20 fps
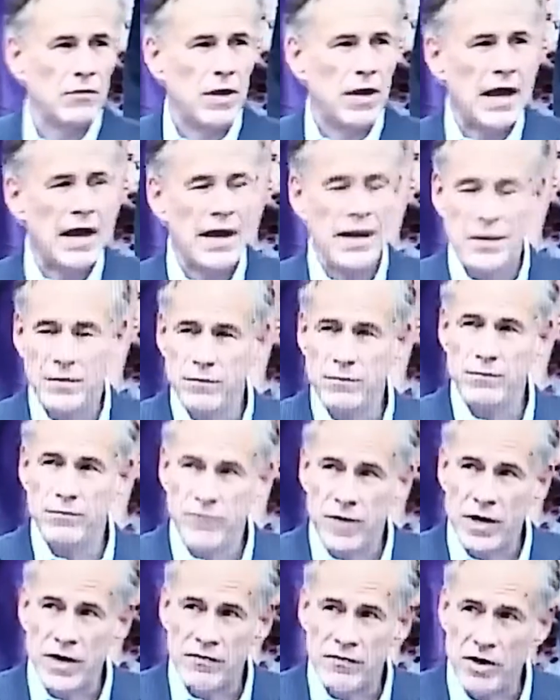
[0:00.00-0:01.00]
I am
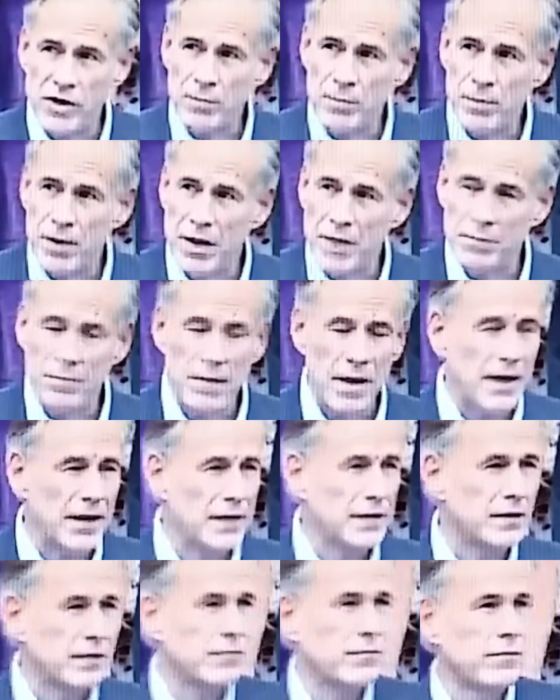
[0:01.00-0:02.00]
very, very proud, Mike,
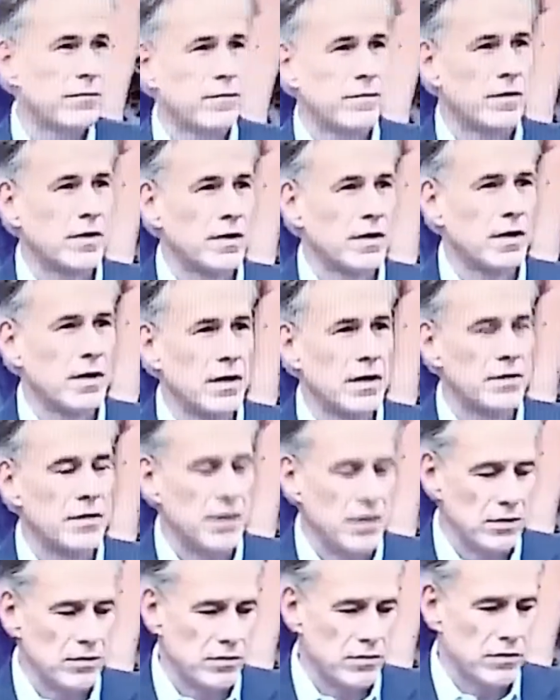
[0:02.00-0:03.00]

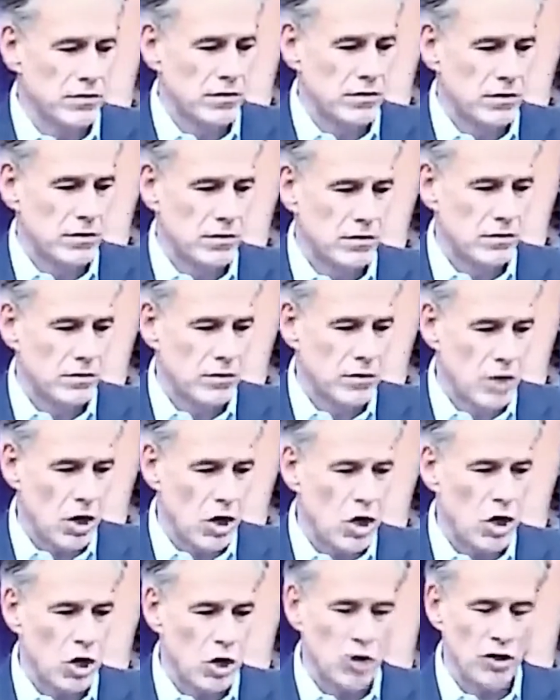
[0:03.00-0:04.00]
that
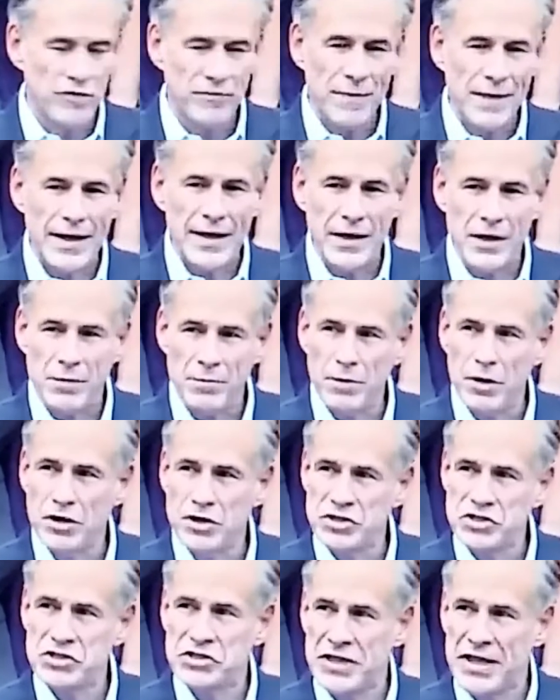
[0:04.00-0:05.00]
all of my
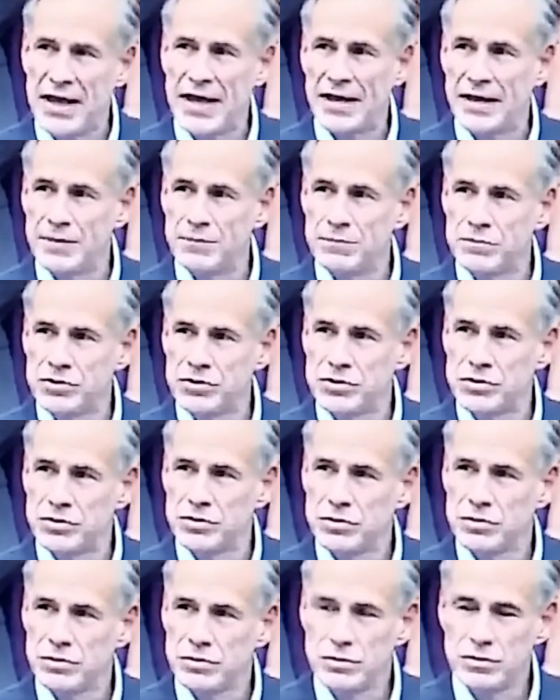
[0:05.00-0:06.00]
emergency items
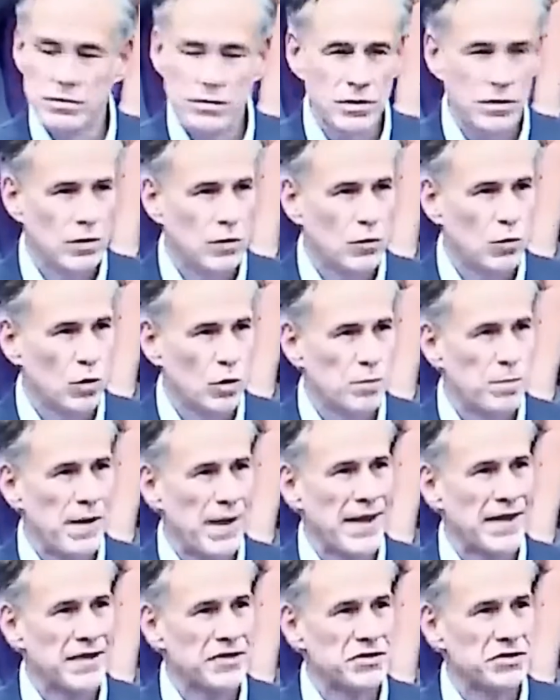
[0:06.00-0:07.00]
were
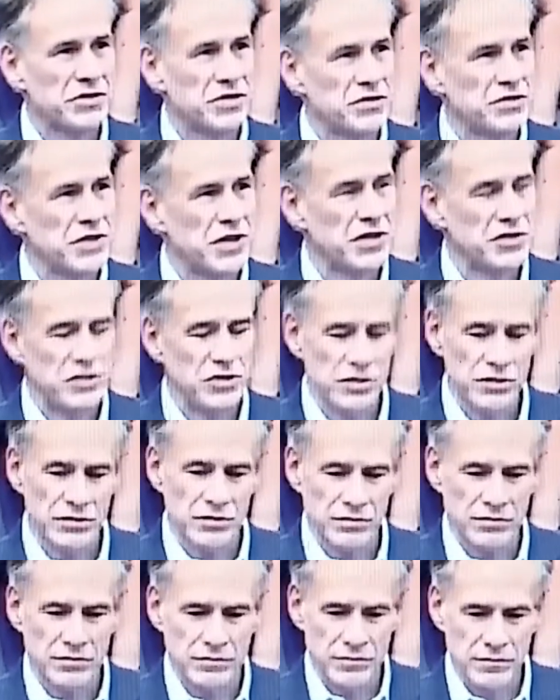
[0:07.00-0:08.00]
passed this session
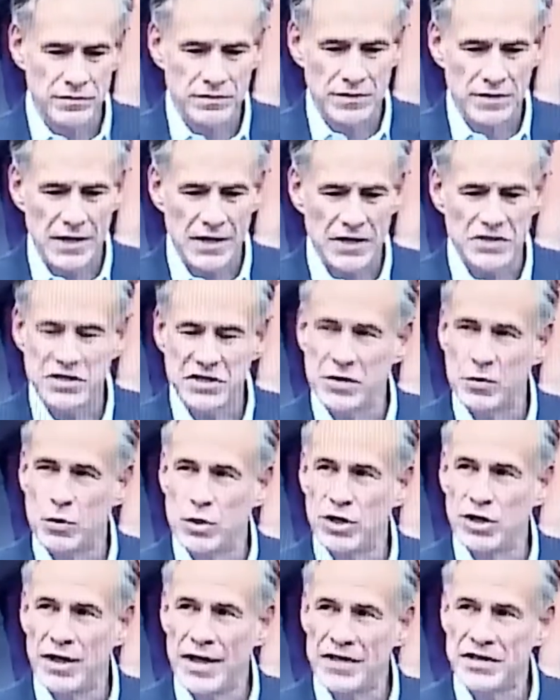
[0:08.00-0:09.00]
as they
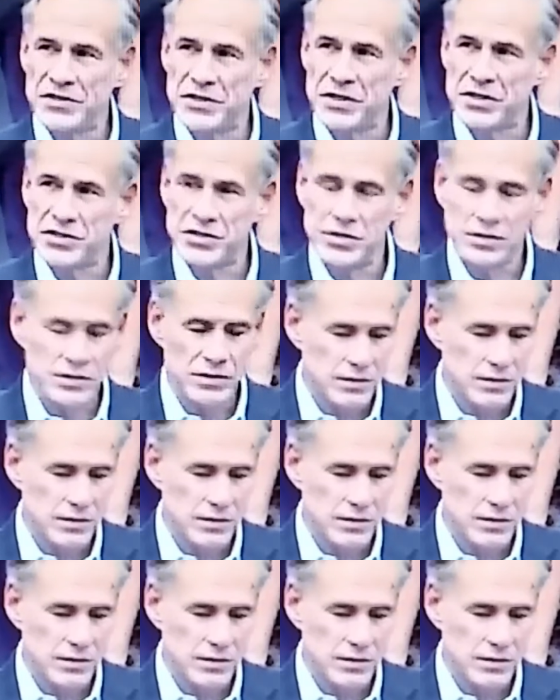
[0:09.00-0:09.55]
were last session.